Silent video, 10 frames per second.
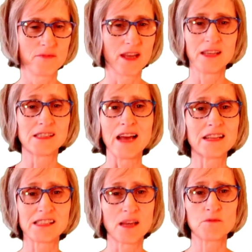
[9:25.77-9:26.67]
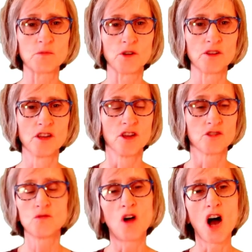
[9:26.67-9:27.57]
is unacceptable.
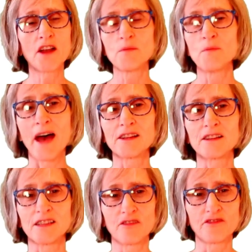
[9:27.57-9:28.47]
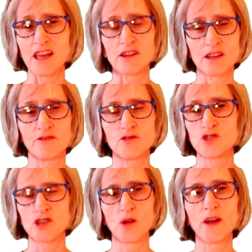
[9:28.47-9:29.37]
You automatically fail if you
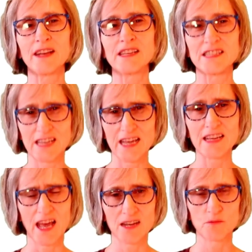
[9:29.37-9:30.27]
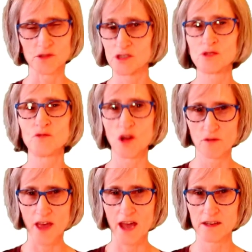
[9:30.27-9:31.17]
show any dead animals. You know
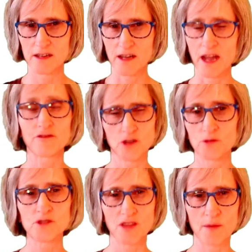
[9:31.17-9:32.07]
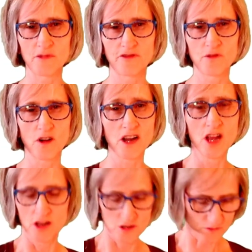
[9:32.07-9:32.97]
that. I have told you that before.
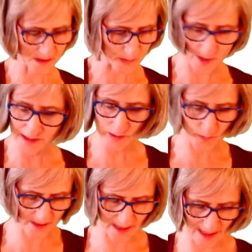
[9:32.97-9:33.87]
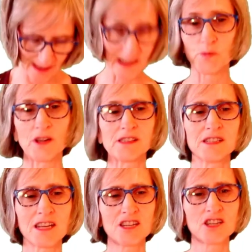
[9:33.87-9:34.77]
Your responsibility in this
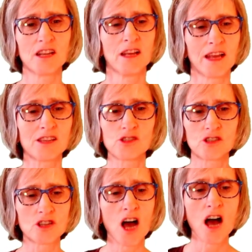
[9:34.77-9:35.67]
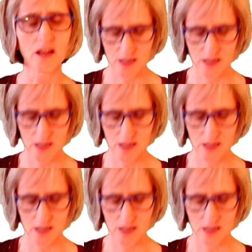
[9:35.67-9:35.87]
presentation is to talk